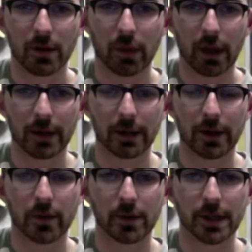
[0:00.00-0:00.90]
playing the
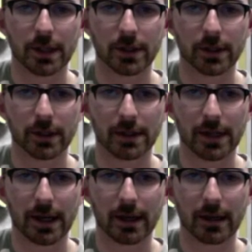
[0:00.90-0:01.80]
open D string and the
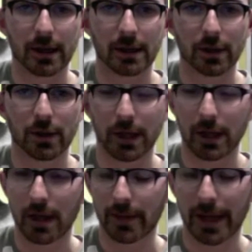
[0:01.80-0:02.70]
D there to
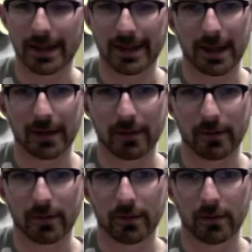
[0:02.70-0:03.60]
thicken up that D,
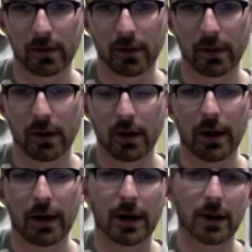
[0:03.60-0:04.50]
and
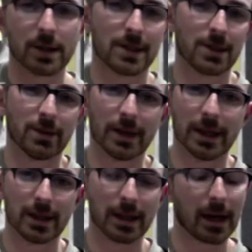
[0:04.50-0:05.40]
I still
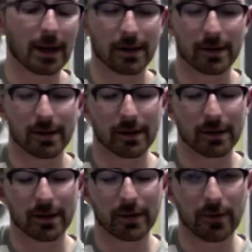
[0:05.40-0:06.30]
hit that
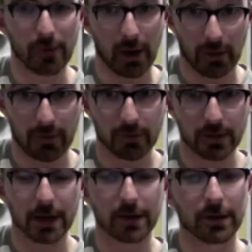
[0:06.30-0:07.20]
F
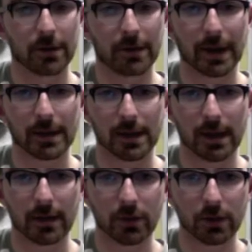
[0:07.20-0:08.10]
down there in the bass.
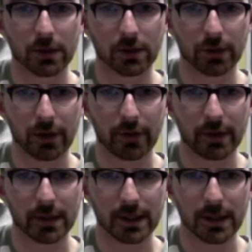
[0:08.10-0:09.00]
And if you want to use all 3
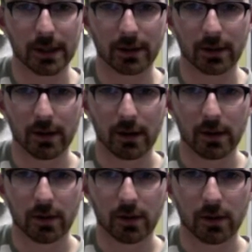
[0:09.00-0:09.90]
fingers here, you can
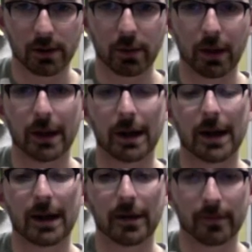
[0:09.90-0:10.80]
also play that
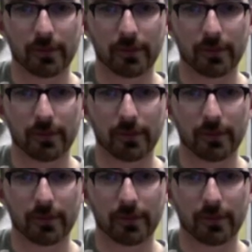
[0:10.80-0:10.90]
A.